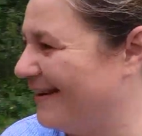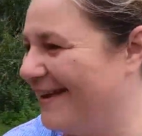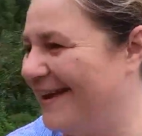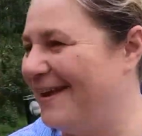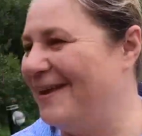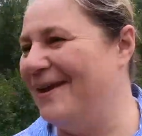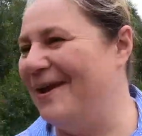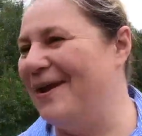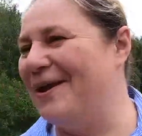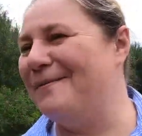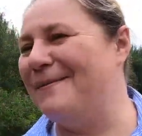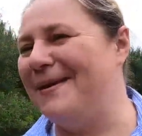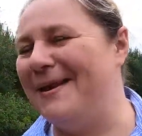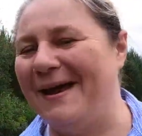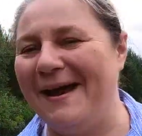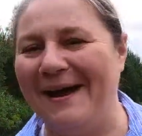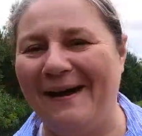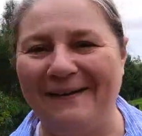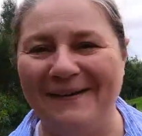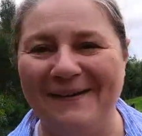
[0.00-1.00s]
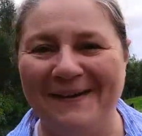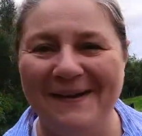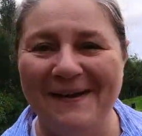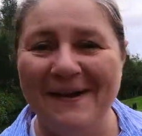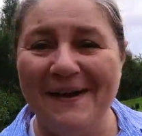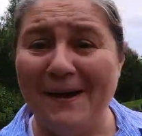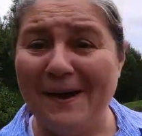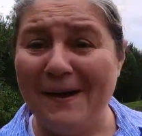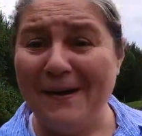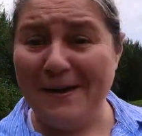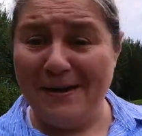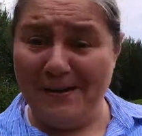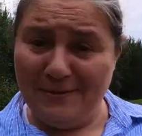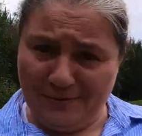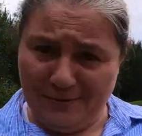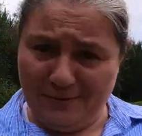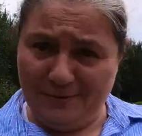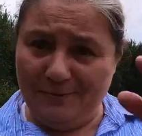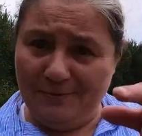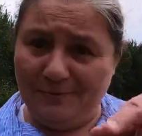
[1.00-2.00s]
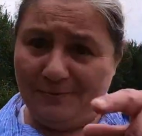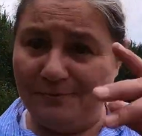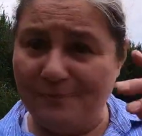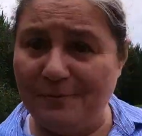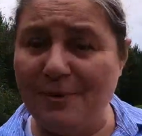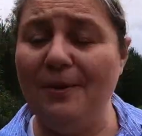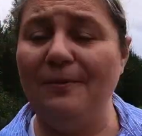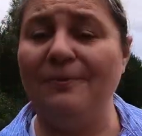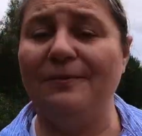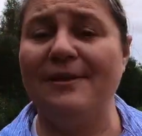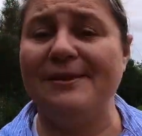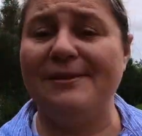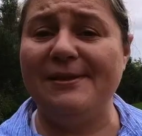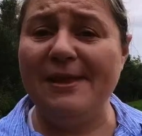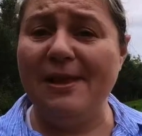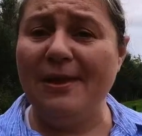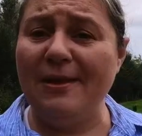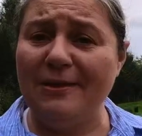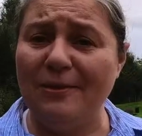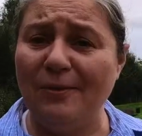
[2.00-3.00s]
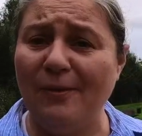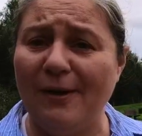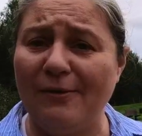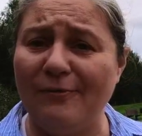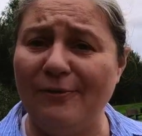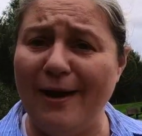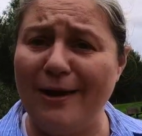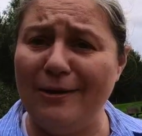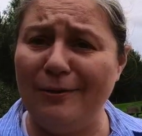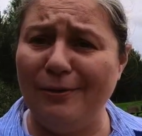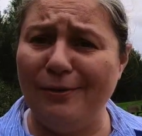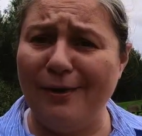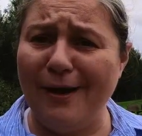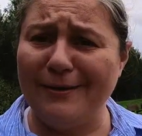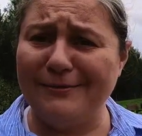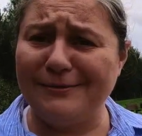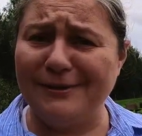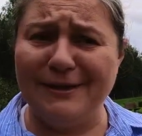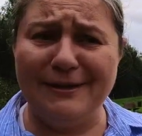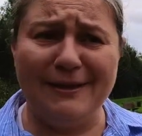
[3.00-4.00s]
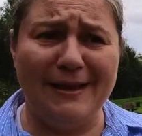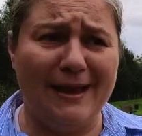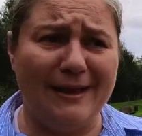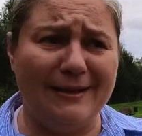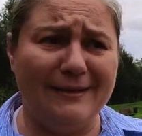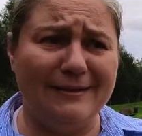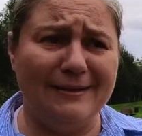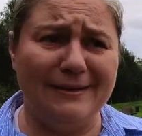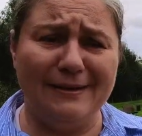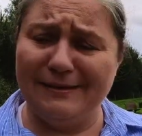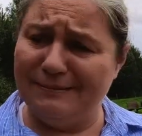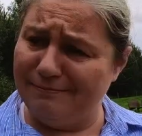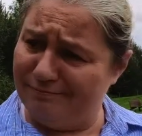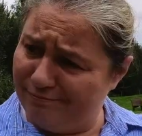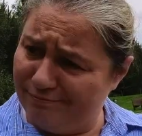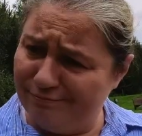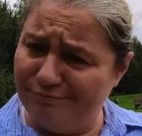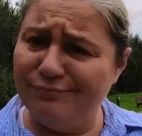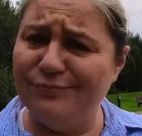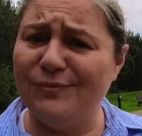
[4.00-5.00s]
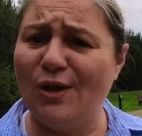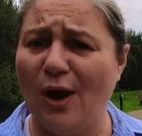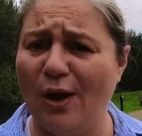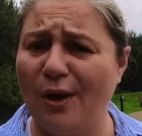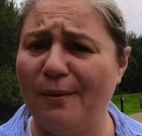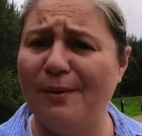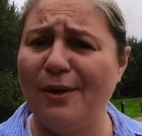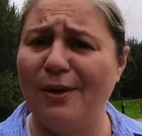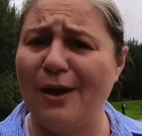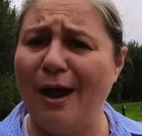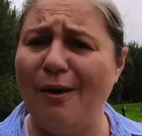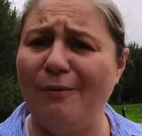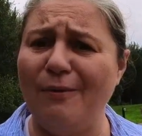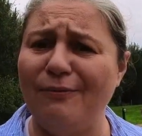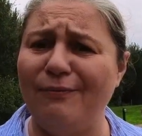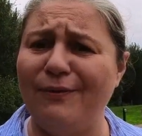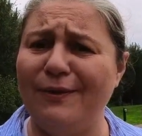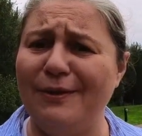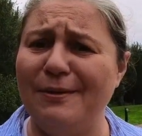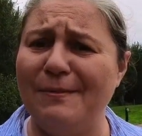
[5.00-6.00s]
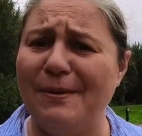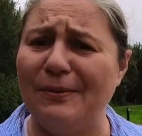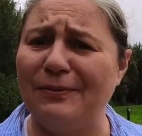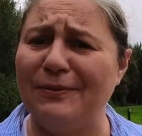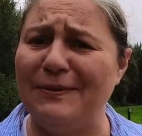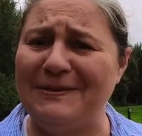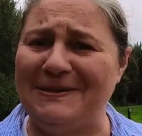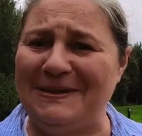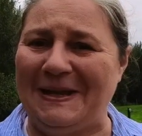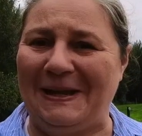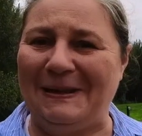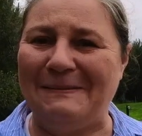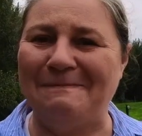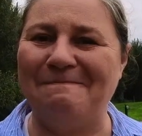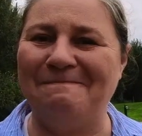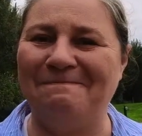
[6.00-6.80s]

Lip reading: You hear me now. All right. Well, let's get to our final thoughts and talk about how we feel about this thing.